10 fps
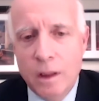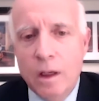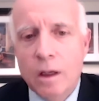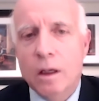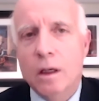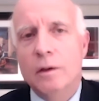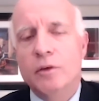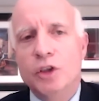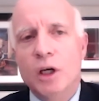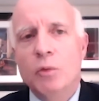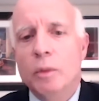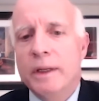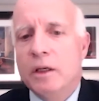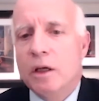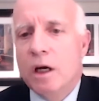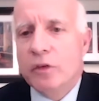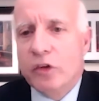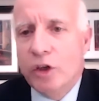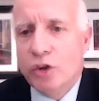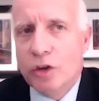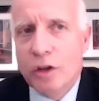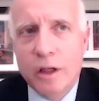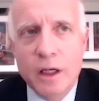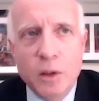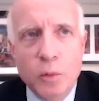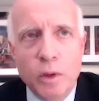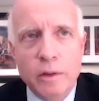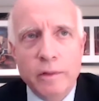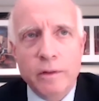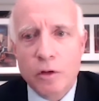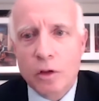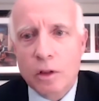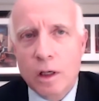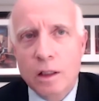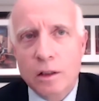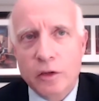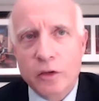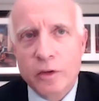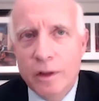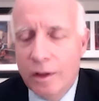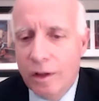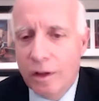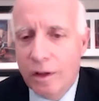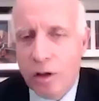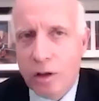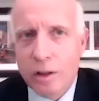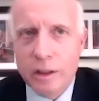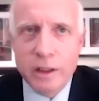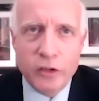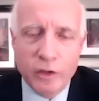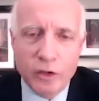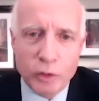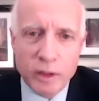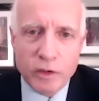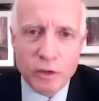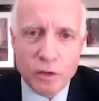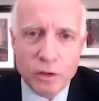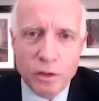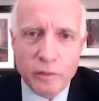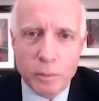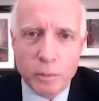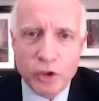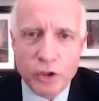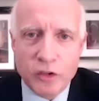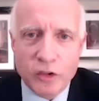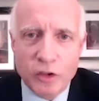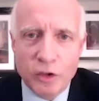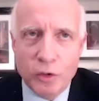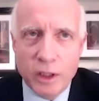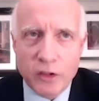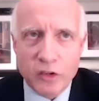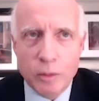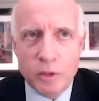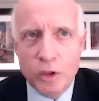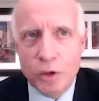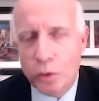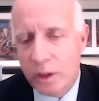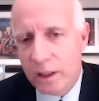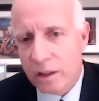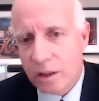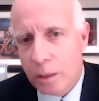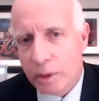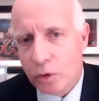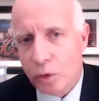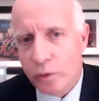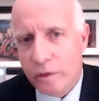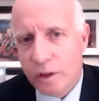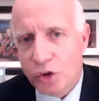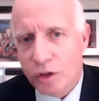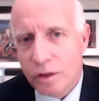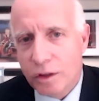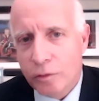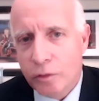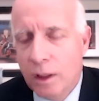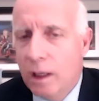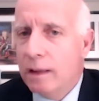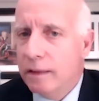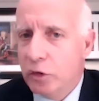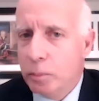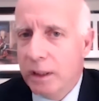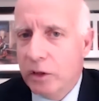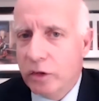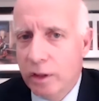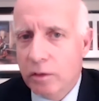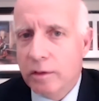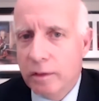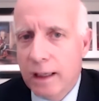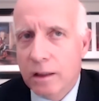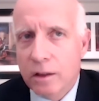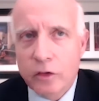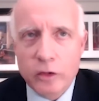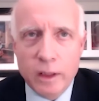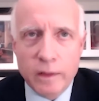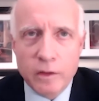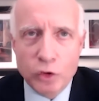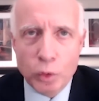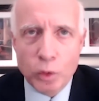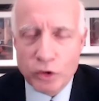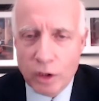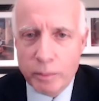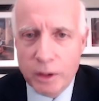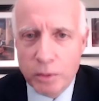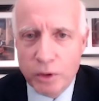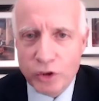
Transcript: Jia will be in conversation today with Laura Collins. Laura is the director of the Bush Institute-SMU Economic Growth Initiative that's based here in Dallas at the George W. Bush